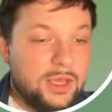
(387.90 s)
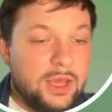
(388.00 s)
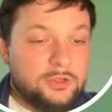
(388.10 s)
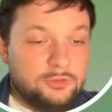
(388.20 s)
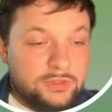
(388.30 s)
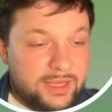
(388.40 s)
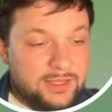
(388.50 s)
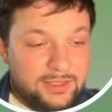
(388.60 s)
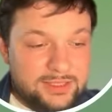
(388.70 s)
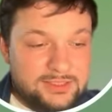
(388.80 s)
Today,
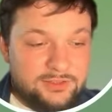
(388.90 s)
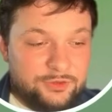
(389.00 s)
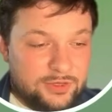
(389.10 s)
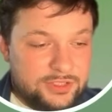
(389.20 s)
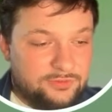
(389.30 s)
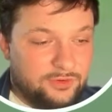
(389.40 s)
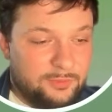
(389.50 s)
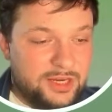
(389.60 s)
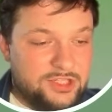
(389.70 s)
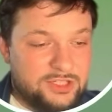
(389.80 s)
collecting crash
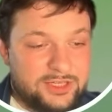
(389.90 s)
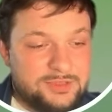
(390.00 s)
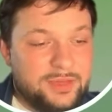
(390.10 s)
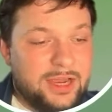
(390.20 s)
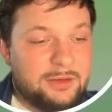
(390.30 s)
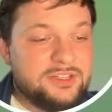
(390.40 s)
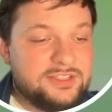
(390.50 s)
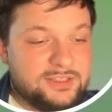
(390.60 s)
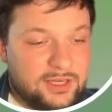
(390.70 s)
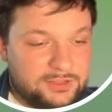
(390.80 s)
information has become a
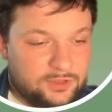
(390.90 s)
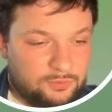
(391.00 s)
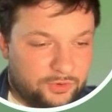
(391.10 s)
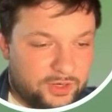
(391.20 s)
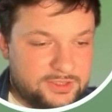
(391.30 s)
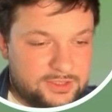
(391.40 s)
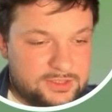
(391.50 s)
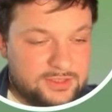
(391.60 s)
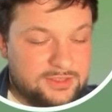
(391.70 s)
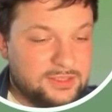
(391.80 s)
standard
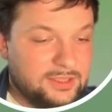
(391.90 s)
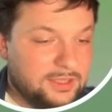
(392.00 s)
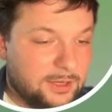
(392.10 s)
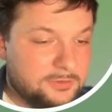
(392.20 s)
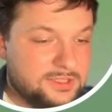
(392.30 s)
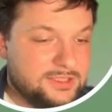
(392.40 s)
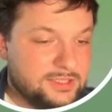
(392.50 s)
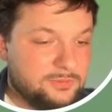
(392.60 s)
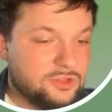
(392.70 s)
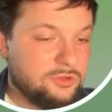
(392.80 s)
practice that allows
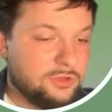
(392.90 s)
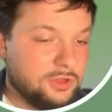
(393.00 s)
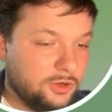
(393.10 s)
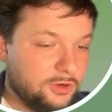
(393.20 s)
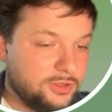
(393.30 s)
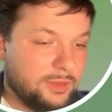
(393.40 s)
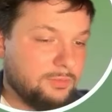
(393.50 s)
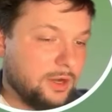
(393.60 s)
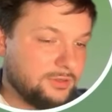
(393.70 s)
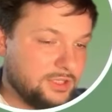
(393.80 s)
teams to learn
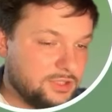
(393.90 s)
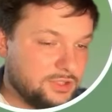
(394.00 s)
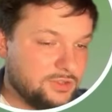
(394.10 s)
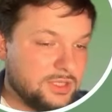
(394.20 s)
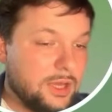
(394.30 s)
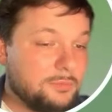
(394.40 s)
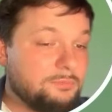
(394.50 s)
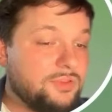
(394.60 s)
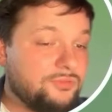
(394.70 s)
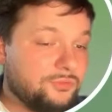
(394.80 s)
about issues
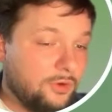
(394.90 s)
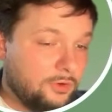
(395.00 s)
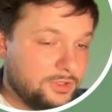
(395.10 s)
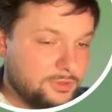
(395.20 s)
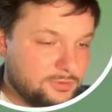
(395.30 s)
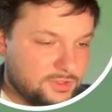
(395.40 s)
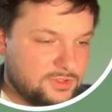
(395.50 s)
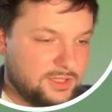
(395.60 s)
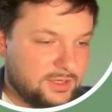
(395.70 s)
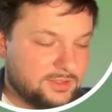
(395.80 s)
before users
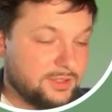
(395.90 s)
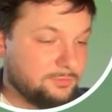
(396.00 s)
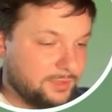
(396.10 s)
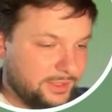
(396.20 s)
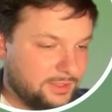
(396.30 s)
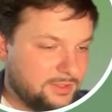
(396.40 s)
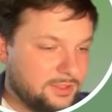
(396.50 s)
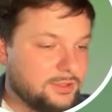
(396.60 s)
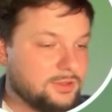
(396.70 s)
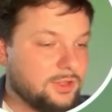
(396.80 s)
start complaining
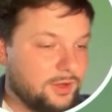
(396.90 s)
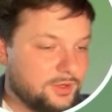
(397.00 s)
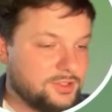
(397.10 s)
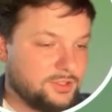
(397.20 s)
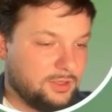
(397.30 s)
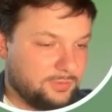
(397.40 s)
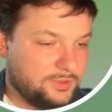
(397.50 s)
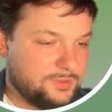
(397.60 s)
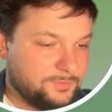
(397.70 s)
in large numbers,